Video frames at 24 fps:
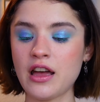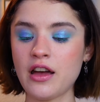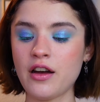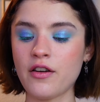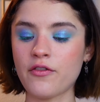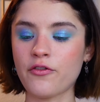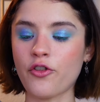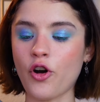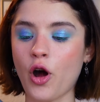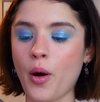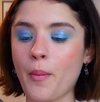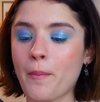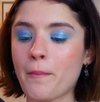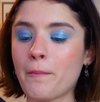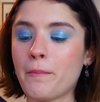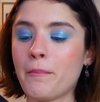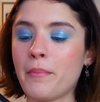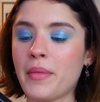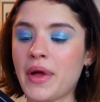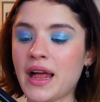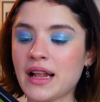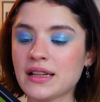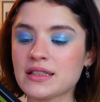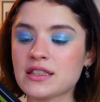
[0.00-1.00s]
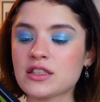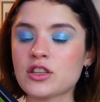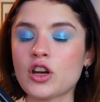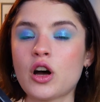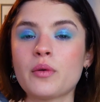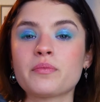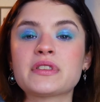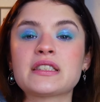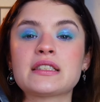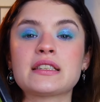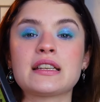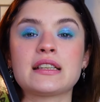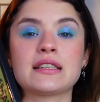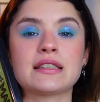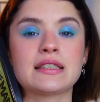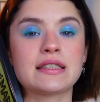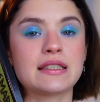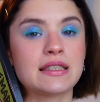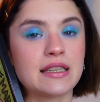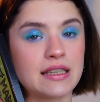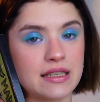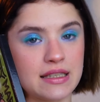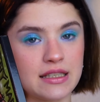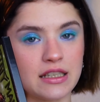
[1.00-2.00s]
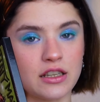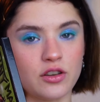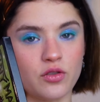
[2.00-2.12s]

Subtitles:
from Mel Thompson and Sydney